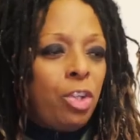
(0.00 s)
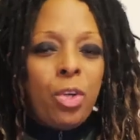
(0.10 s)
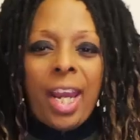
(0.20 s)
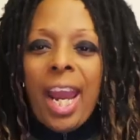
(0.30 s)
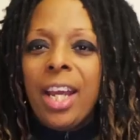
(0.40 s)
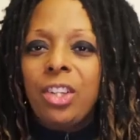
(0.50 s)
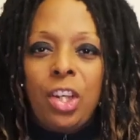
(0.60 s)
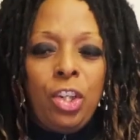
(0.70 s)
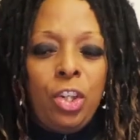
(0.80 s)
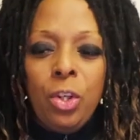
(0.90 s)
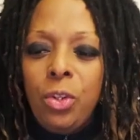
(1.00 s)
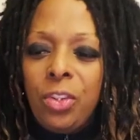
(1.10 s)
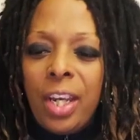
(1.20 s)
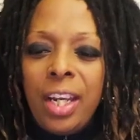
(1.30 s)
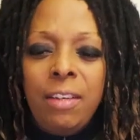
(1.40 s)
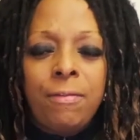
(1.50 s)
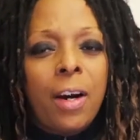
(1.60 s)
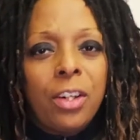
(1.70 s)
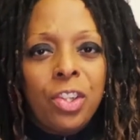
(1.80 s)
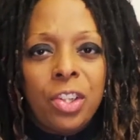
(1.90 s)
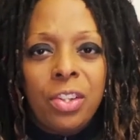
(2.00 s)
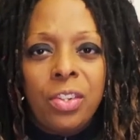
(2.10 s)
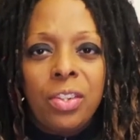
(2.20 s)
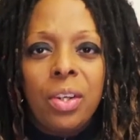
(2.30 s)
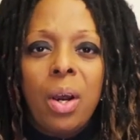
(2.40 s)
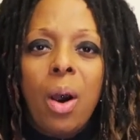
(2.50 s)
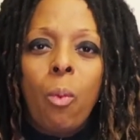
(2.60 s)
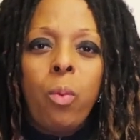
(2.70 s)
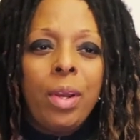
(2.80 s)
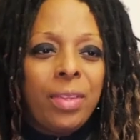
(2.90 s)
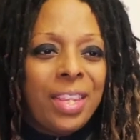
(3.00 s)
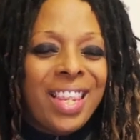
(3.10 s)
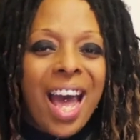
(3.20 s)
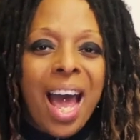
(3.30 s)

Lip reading: You can't use any functions with